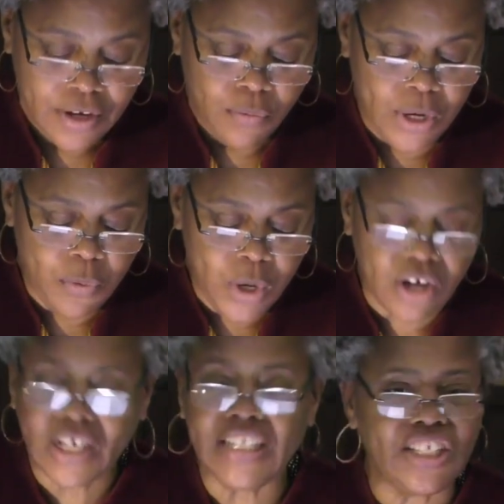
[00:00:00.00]
We will
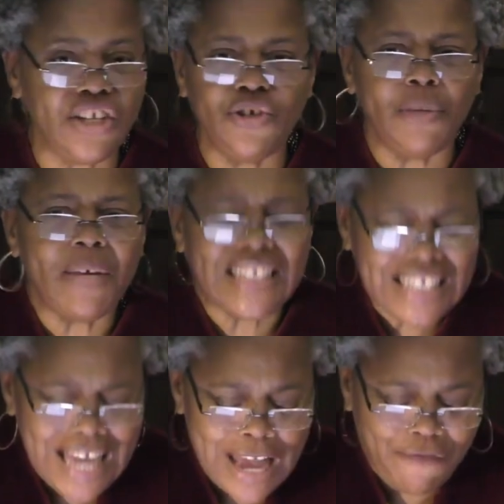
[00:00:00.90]
continue to be
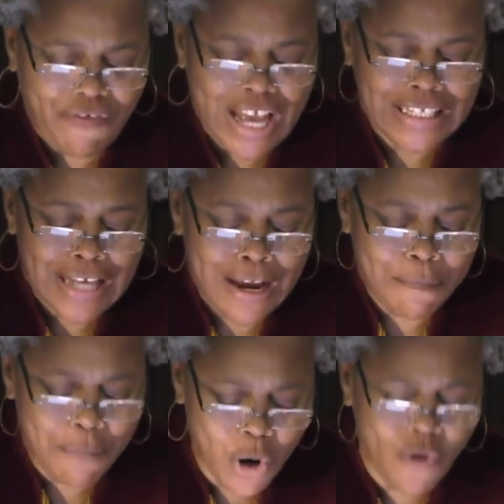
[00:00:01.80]
steadfast,
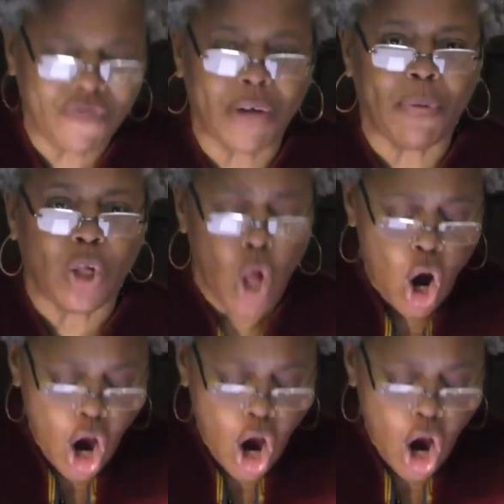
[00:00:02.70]
unmovable,